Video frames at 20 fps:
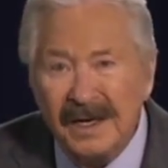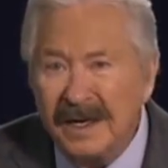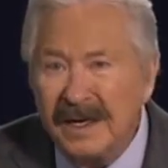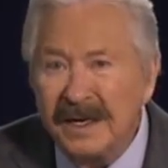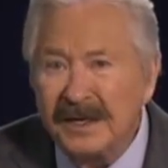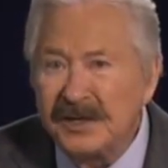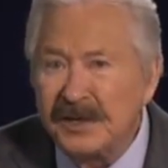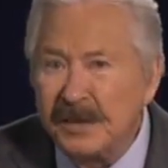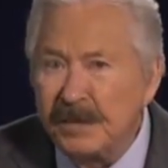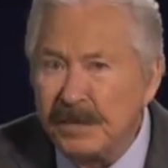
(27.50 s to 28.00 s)

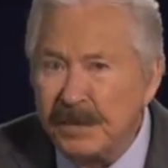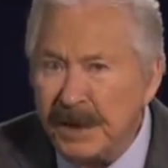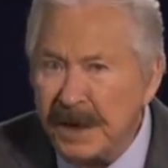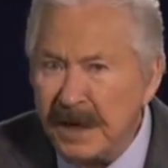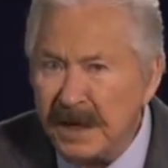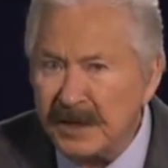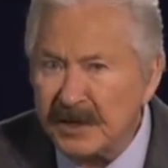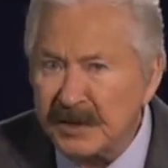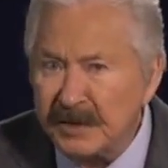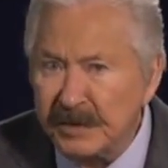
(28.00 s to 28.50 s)
It's
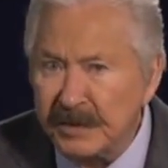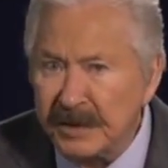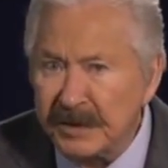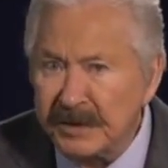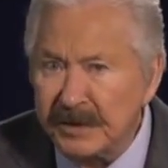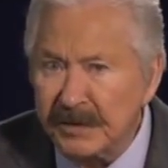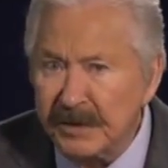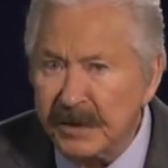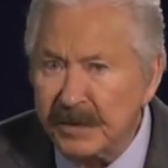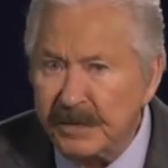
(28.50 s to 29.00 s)
impossible
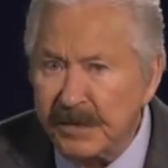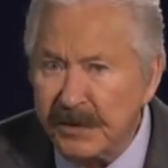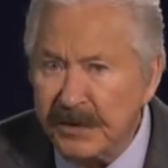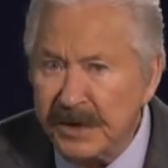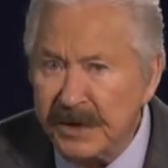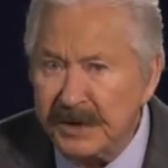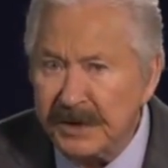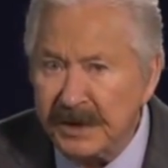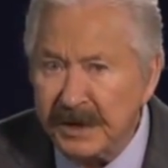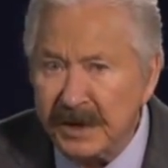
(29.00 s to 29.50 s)
to
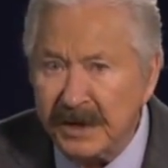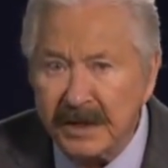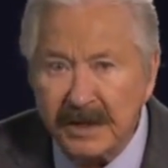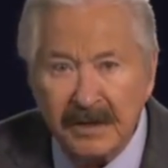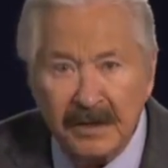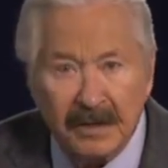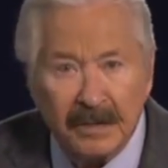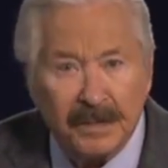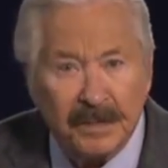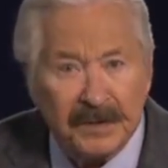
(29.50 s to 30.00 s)

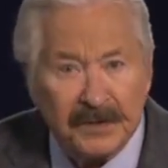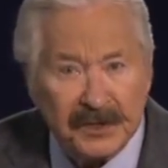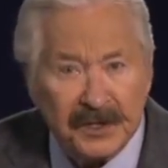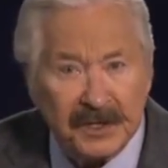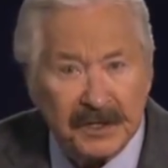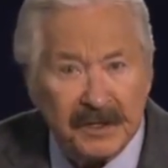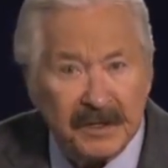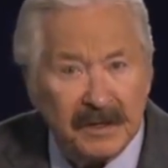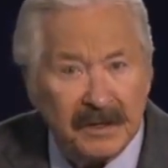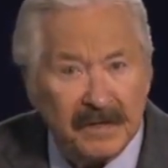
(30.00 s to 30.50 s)
appreciate your
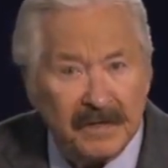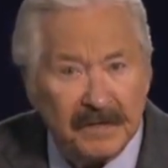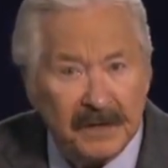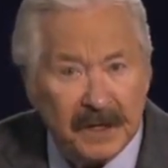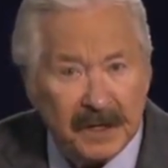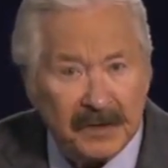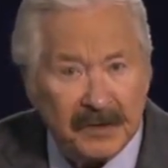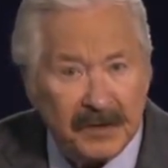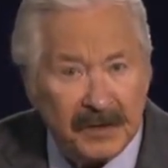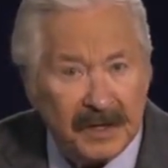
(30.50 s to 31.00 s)
position of
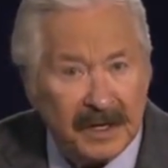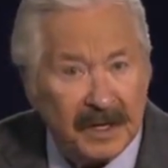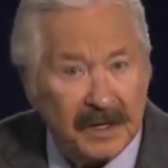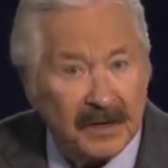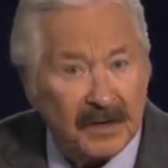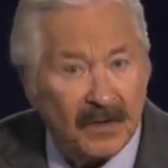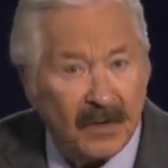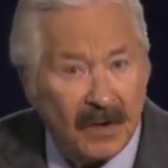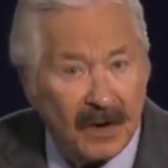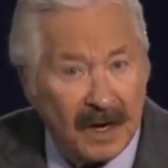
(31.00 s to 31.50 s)
victory
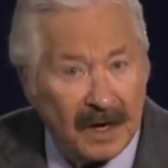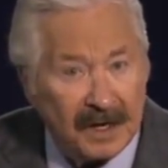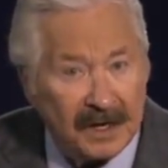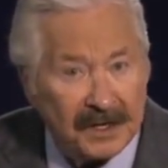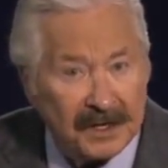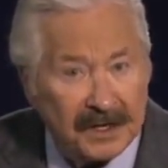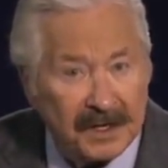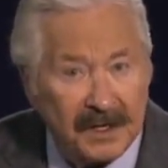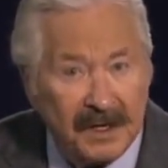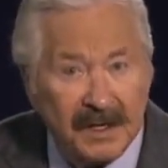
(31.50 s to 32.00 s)
in
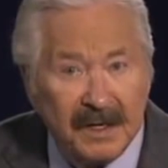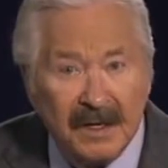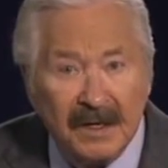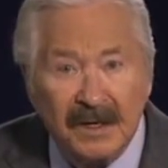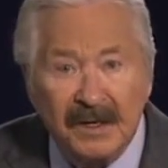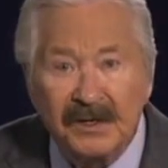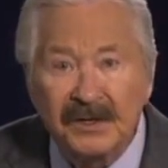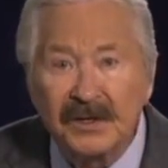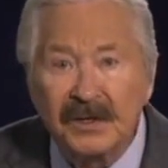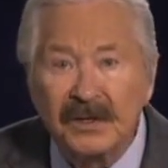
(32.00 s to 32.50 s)
Christ
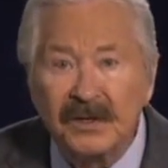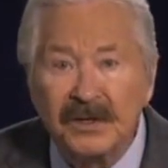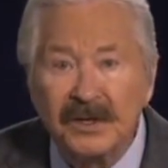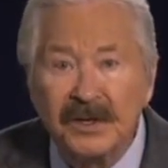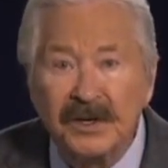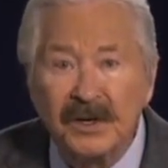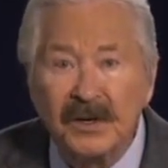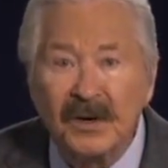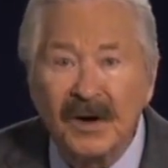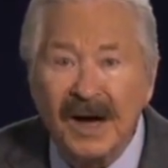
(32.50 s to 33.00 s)
until you
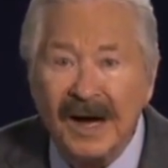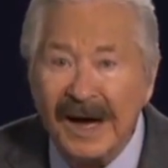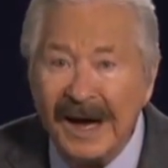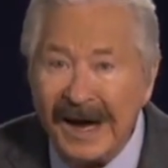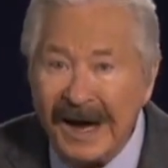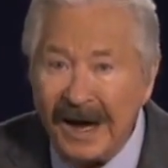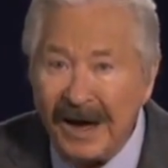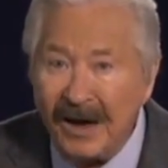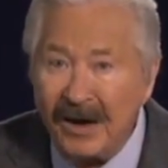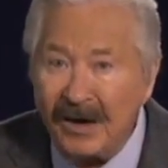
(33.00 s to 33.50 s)
know
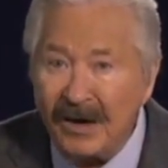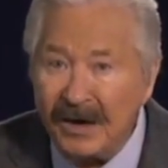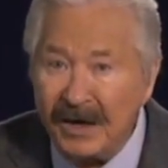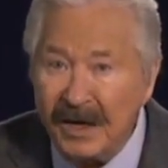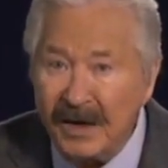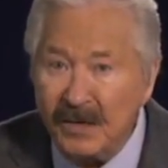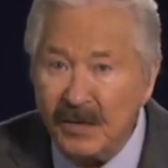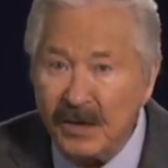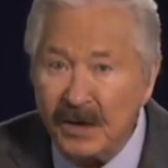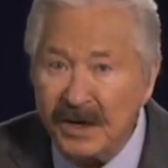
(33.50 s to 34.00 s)
how
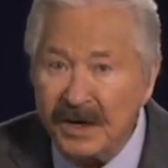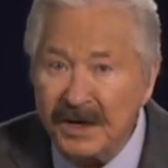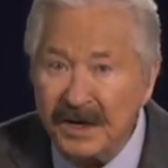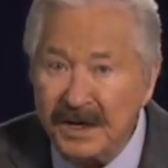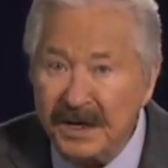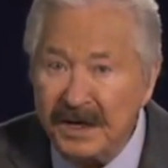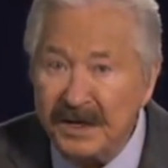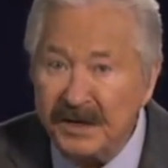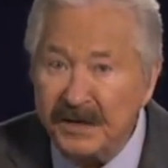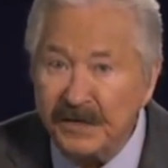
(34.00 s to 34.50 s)
He won
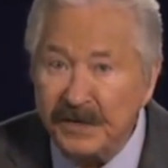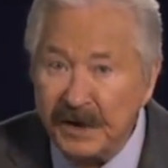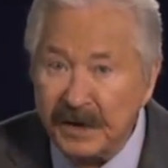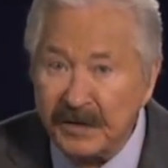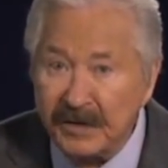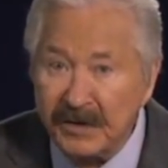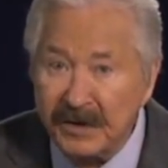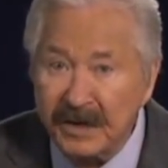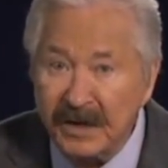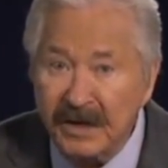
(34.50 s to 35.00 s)
His
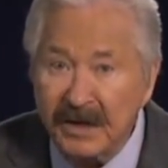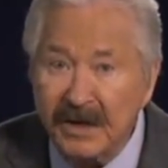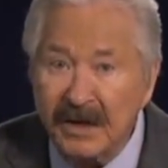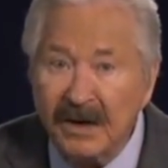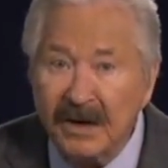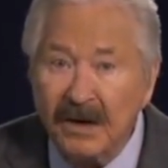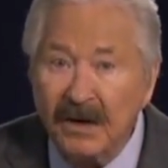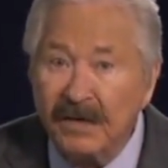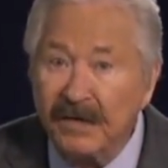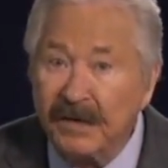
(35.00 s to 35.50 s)
victory
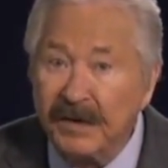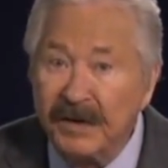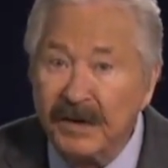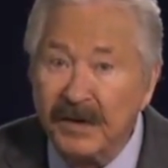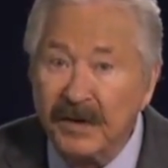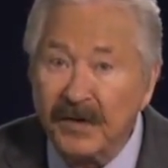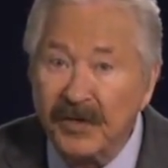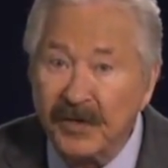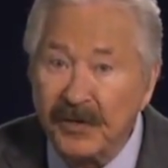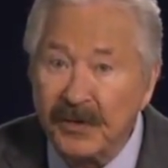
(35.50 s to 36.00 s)
over
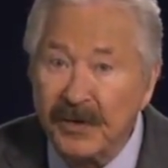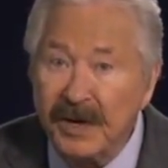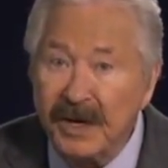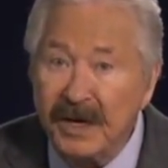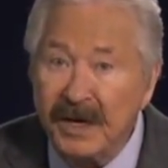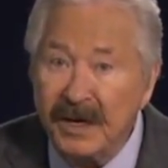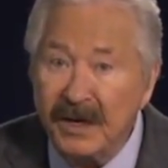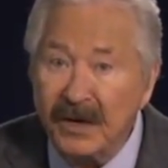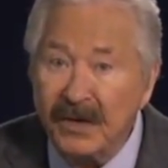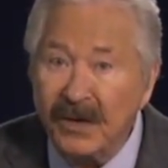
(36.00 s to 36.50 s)
your
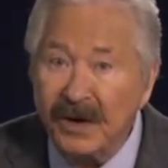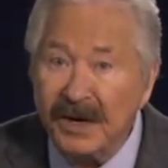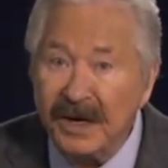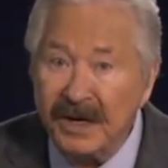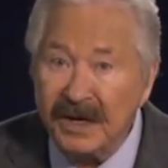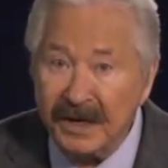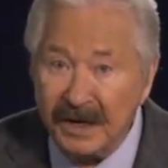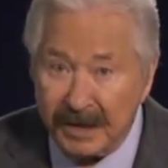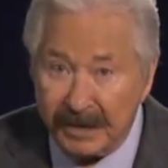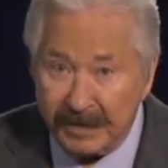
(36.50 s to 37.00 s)
three
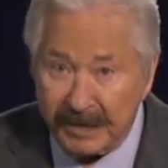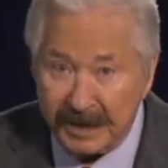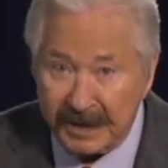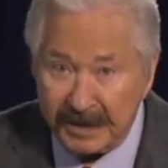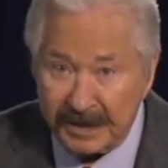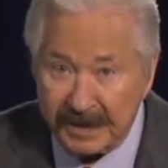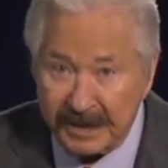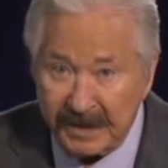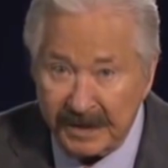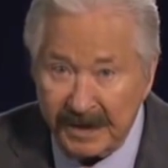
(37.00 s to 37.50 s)
great
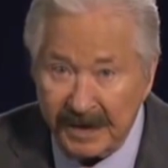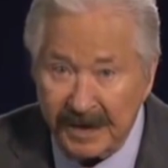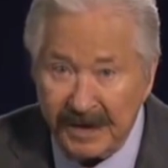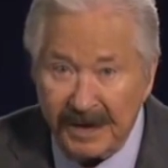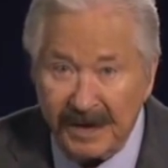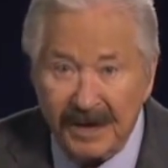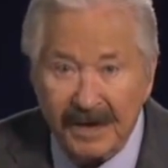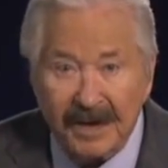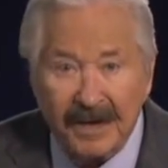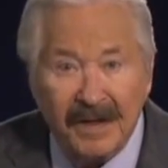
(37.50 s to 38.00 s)
enemies
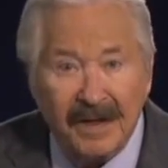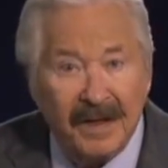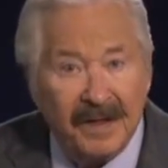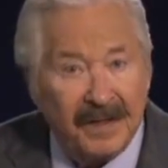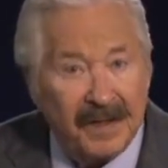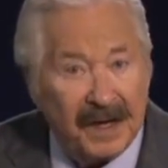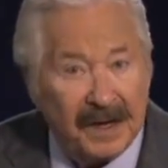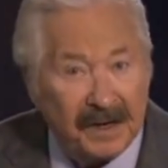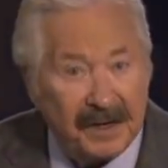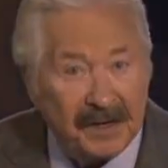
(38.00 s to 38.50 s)

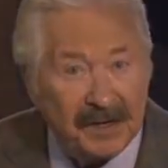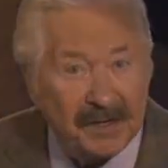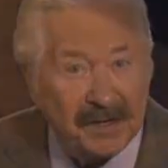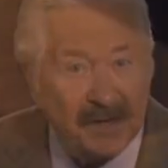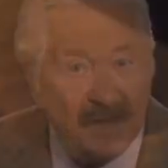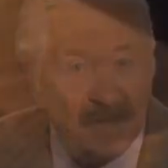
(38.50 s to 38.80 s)
that is,